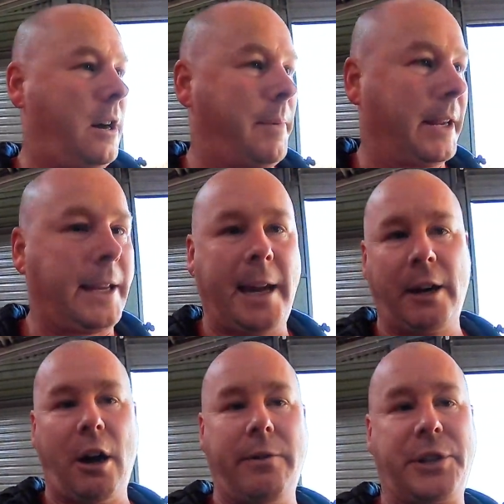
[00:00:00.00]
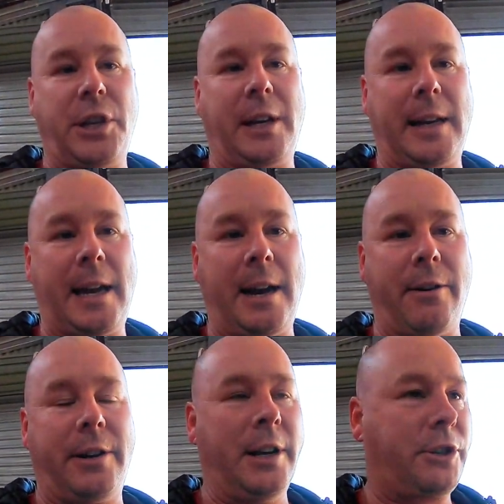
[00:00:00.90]
I'm going to kick it over so you can
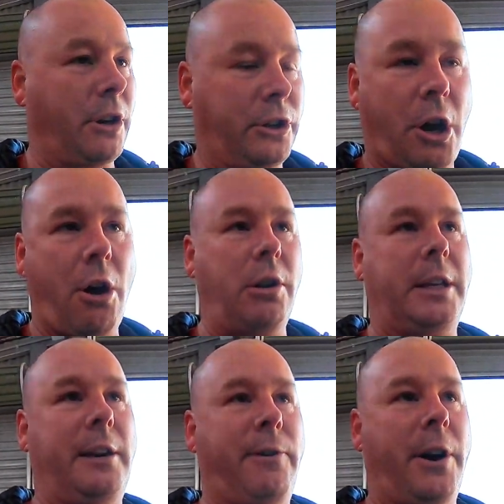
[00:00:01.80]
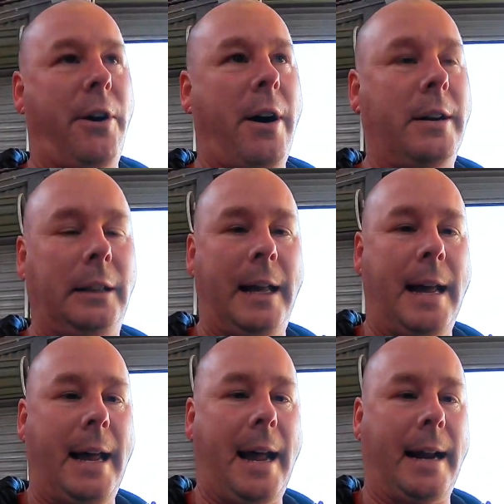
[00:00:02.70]
hear it. It's got a totally different idle,
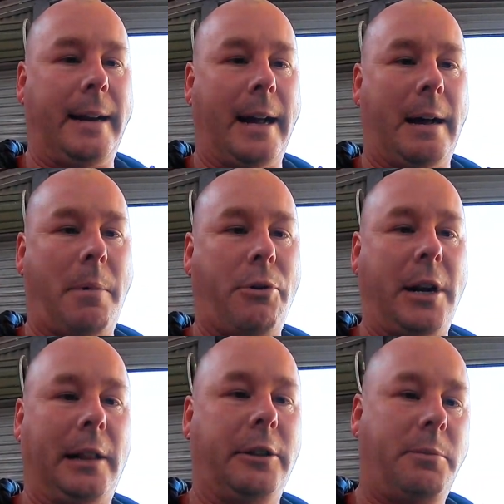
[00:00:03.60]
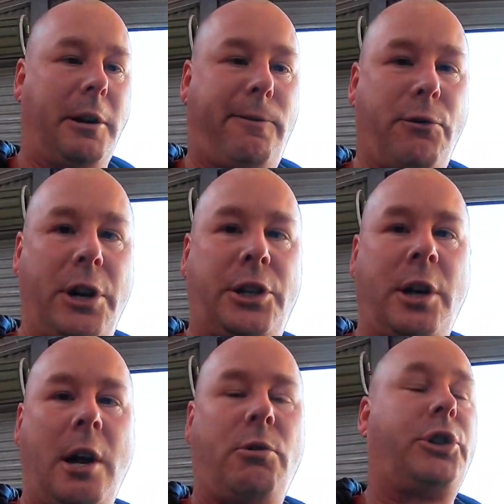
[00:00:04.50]
and um, I'll get a little bit of
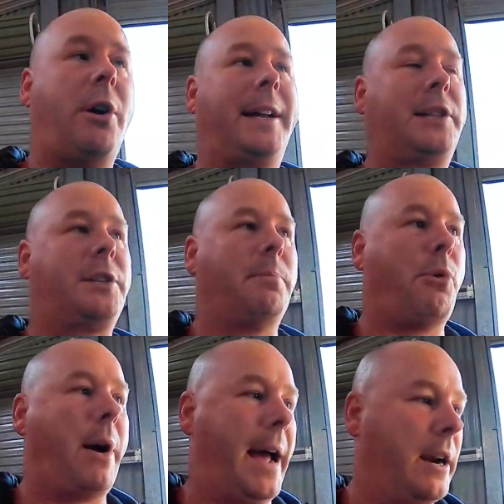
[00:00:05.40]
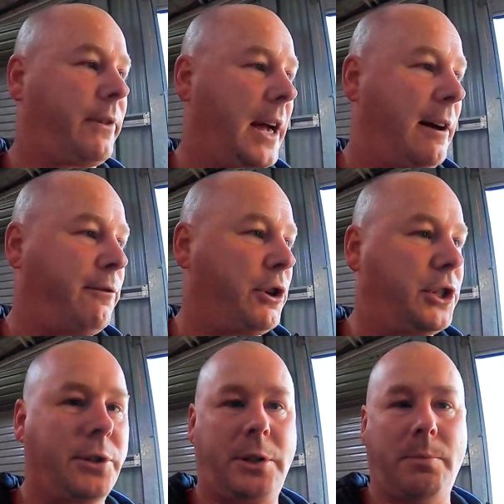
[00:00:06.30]
footage. We'll try and get some more out of car
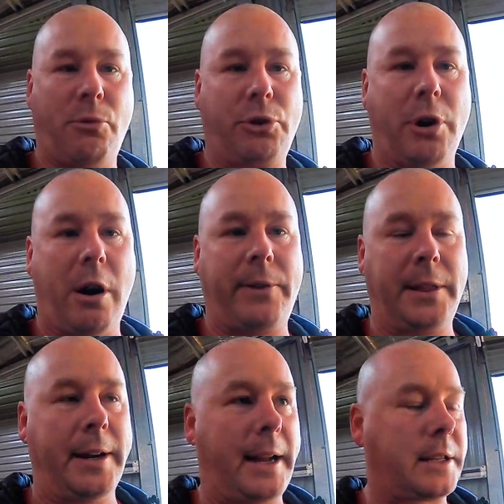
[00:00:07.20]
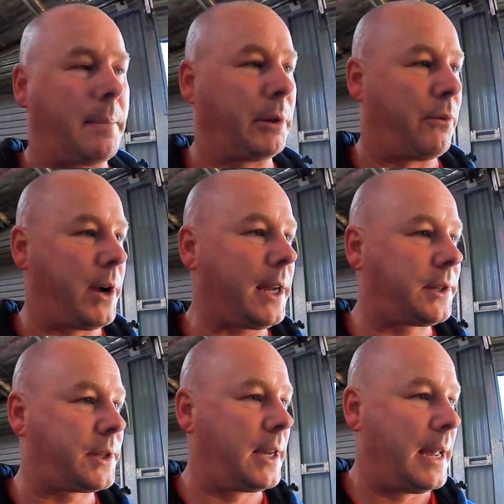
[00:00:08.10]
footage and some more driving in the next couple of
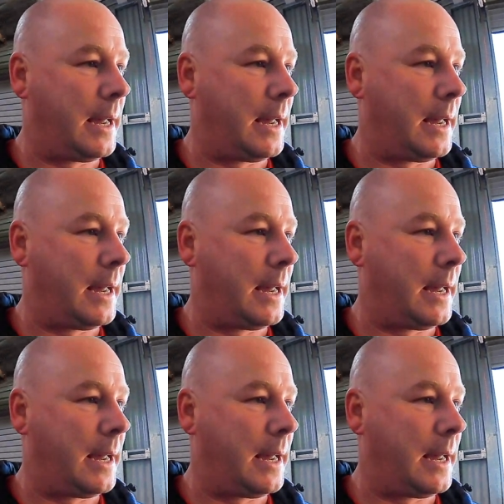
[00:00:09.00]
weeks.